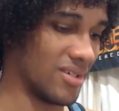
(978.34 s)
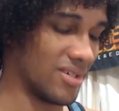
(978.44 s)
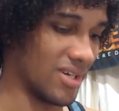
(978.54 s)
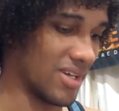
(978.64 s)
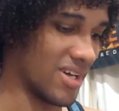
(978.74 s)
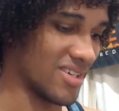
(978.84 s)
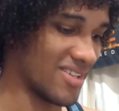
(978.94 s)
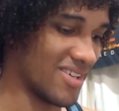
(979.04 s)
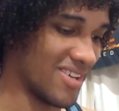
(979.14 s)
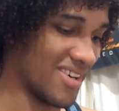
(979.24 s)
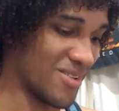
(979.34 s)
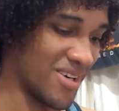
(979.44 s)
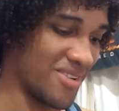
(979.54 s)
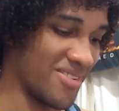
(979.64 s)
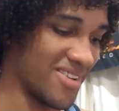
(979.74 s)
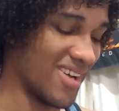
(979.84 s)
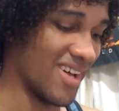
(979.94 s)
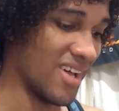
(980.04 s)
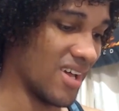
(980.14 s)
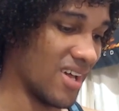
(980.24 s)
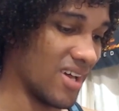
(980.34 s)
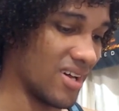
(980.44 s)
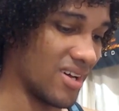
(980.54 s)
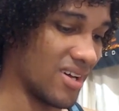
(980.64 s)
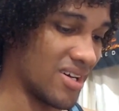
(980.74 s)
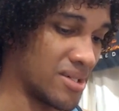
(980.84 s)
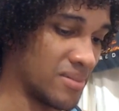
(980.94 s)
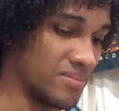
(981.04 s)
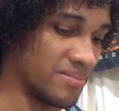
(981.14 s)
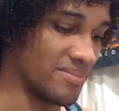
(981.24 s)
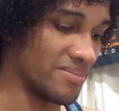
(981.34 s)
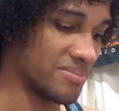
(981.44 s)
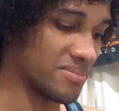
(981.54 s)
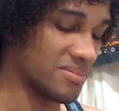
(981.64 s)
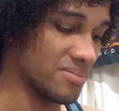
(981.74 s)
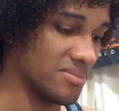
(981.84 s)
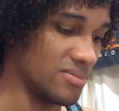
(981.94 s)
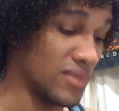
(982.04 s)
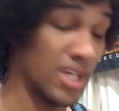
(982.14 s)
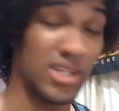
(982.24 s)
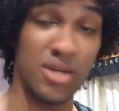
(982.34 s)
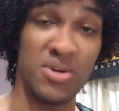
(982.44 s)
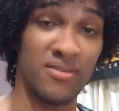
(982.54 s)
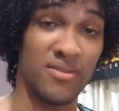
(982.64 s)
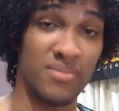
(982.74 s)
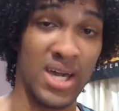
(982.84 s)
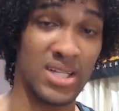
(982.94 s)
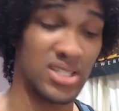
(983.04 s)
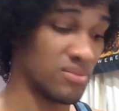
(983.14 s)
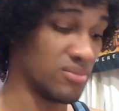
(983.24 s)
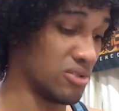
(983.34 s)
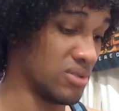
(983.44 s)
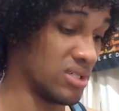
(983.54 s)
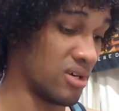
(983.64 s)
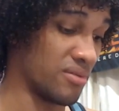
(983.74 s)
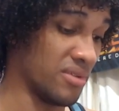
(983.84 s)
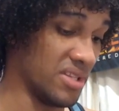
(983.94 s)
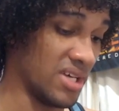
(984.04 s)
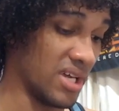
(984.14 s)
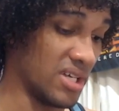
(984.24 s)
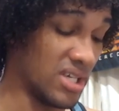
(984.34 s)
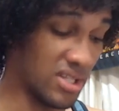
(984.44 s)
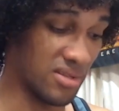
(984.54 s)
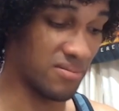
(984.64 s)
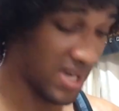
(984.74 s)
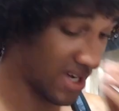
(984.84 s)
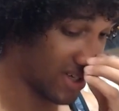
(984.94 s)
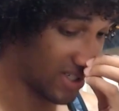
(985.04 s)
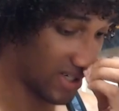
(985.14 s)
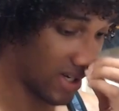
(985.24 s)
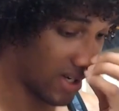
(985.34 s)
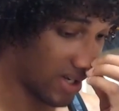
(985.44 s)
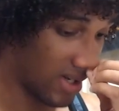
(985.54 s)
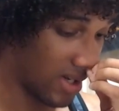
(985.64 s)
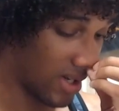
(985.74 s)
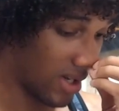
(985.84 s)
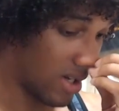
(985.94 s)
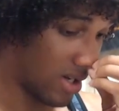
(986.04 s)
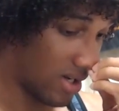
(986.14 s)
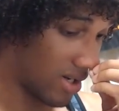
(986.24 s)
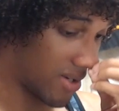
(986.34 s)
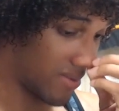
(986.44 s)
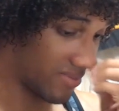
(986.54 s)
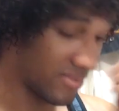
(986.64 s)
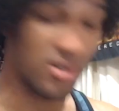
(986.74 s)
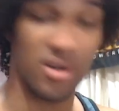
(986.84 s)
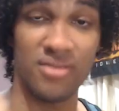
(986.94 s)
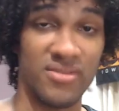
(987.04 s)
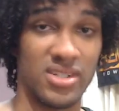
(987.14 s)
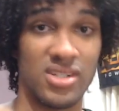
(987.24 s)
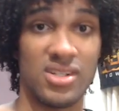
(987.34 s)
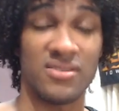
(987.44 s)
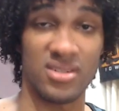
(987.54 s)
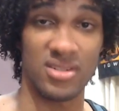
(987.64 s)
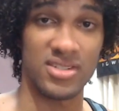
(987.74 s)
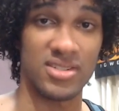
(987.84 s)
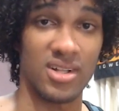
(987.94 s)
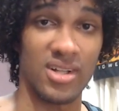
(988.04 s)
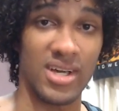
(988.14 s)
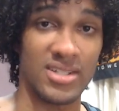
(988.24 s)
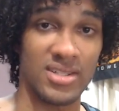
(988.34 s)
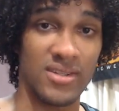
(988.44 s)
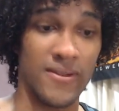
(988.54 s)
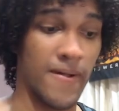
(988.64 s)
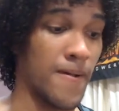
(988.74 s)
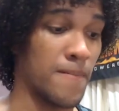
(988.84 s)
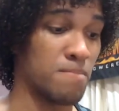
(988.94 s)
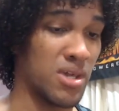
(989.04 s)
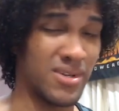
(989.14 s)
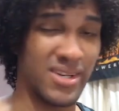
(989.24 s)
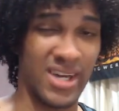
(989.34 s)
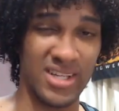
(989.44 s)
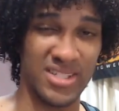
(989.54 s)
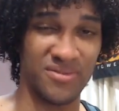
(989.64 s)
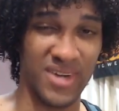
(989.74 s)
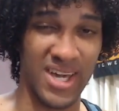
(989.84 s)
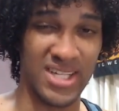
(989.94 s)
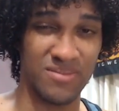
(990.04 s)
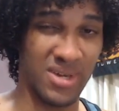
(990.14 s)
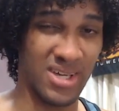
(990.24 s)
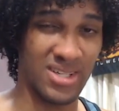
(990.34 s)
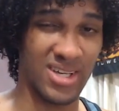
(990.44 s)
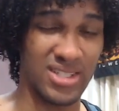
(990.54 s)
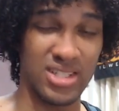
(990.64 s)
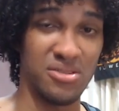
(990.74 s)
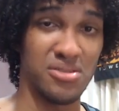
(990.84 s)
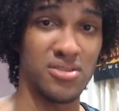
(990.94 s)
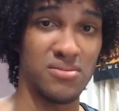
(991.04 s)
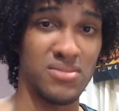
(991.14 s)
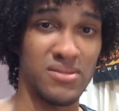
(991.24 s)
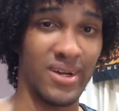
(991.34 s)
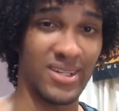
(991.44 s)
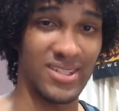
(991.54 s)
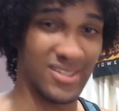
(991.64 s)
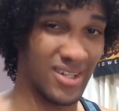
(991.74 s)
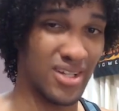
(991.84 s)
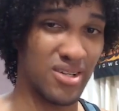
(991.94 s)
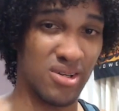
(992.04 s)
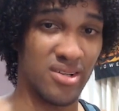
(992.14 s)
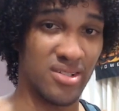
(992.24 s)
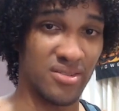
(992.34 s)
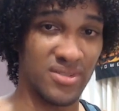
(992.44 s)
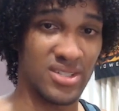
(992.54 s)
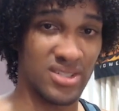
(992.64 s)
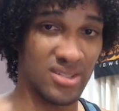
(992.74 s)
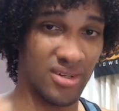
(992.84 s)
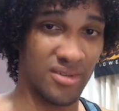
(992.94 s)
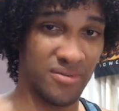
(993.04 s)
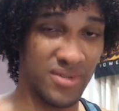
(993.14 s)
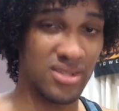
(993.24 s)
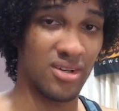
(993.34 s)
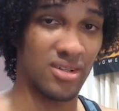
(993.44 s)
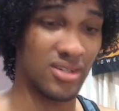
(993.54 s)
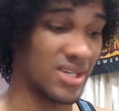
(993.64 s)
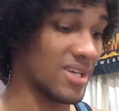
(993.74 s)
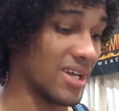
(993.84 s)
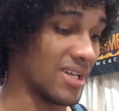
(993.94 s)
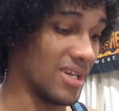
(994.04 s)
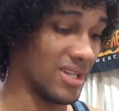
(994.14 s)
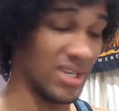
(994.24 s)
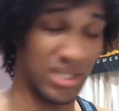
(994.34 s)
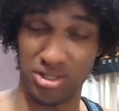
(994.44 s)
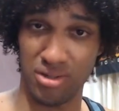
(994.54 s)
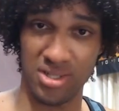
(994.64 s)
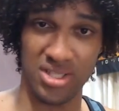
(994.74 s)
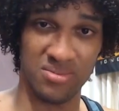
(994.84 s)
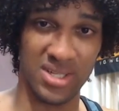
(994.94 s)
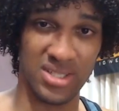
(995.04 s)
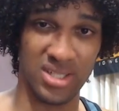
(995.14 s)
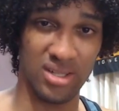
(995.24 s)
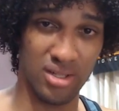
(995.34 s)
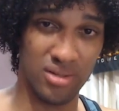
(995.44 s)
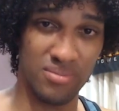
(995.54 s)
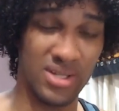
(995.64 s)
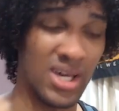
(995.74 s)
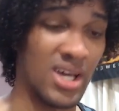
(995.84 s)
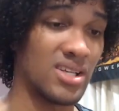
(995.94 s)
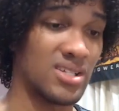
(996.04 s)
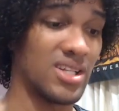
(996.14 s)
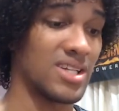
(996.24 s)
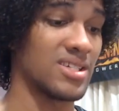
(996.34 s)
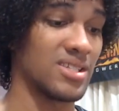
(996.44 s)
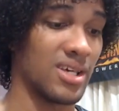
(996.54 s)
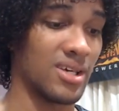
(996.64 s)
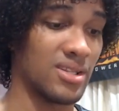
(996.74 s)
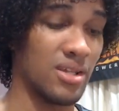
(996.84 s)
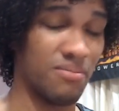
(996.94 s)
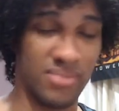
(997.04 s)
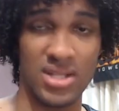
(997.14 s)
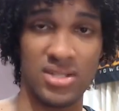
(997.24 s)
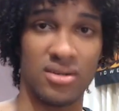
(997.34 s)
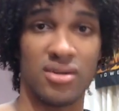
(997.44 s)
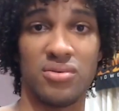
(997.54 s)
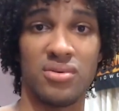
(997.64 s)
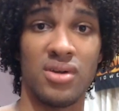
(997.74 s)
I guess whatever. And then we have a match between RVD and Ethan Page. RVD definitely still has it. Maybe not as fast paced as he used to be, but he's still quick on the feet nonetheless. I did enjoy this match a little bit. See, that's the thing. It depends on